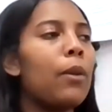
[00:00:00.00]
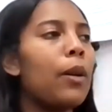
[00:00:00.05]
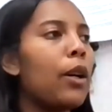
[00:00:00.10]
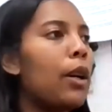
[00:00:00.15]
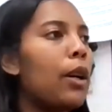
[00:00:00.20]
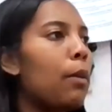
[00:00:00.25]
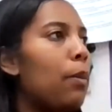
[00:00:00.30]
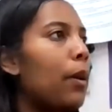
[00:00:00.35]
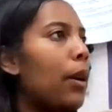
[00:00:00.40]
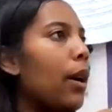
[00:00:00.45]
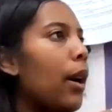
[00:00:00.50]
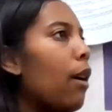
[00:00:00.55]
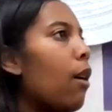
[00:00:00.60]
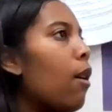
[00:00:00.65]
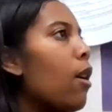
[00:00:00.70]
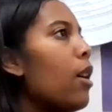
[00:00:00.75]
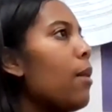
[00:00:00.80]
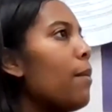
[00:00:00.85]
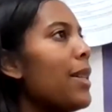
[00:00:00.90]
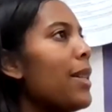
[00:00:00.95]
We're going to put our
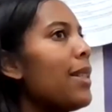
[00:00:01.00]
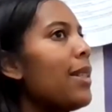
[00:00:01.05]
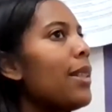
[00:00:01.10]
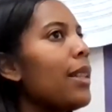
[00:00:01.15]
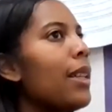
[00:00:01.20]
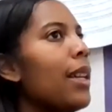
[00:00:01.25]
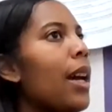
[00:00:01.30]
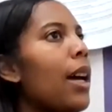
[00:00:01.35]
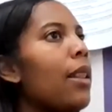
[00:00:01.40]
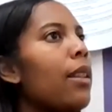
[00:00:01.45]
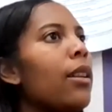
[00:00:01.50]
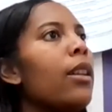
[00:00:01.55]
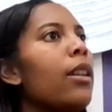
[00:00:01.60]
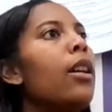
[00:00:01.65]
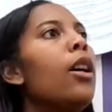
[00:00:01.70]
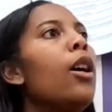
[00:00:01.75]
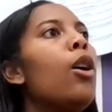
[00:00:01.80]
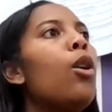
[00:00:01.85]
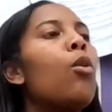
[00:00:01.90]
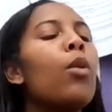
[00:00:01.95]
armies together.